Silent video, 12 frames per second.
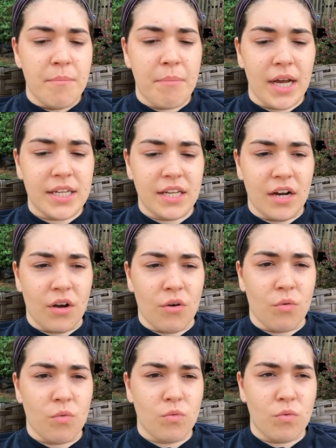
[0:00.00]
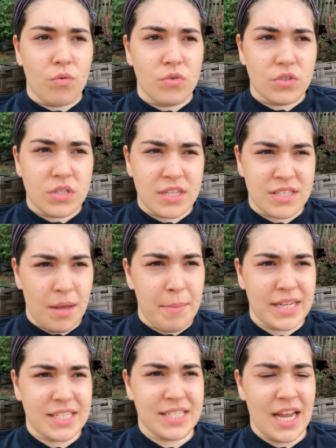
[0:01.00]
but you know, to some
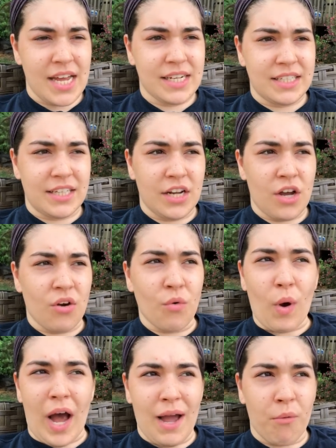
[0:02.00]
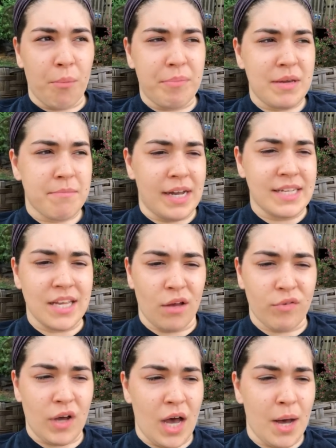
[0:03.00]
extent, you know, I will beat
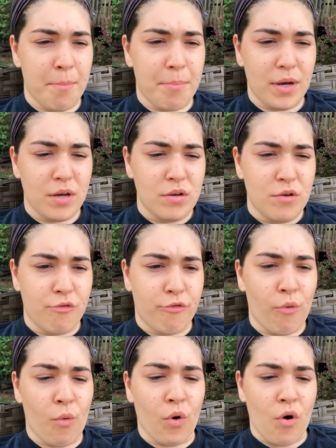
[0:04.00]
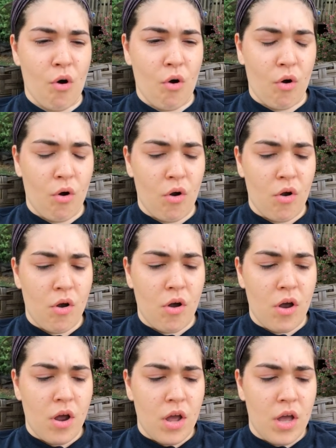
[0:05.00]
myself up for
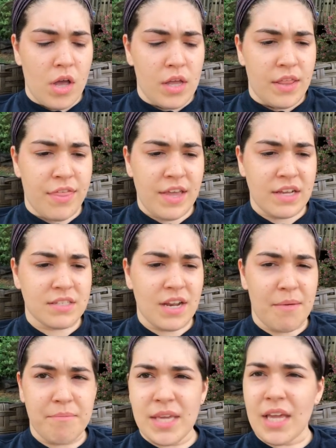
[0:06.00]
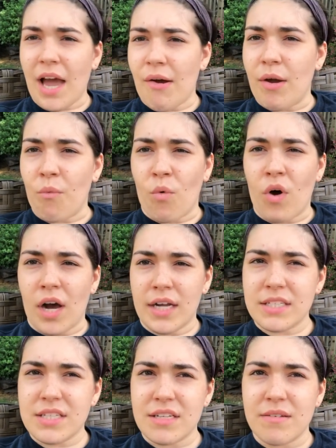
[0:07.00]
things not being how I
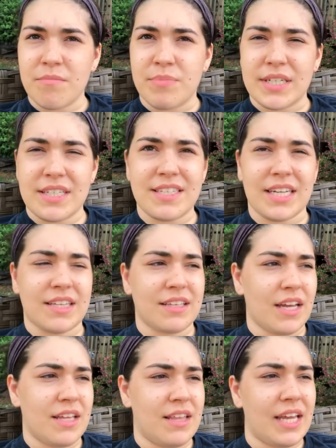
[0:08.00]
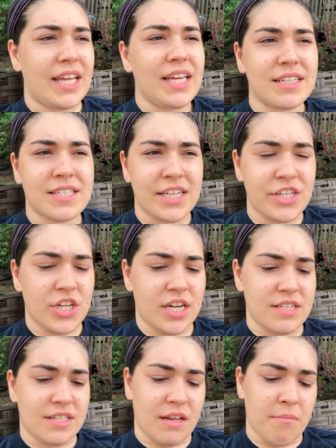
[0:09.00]
want. But it's like the E S T
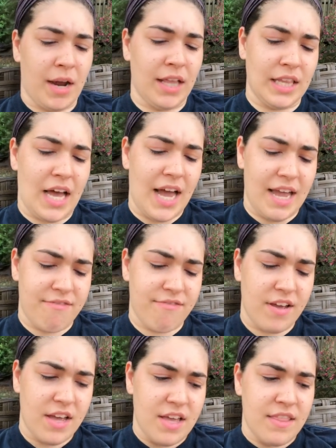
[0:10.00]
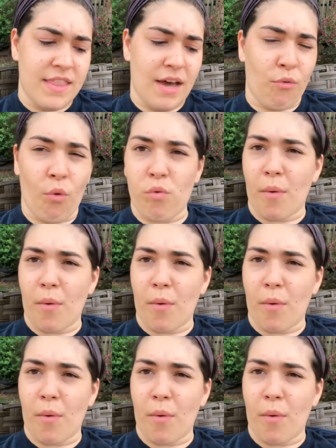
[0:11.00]
Js in my life that will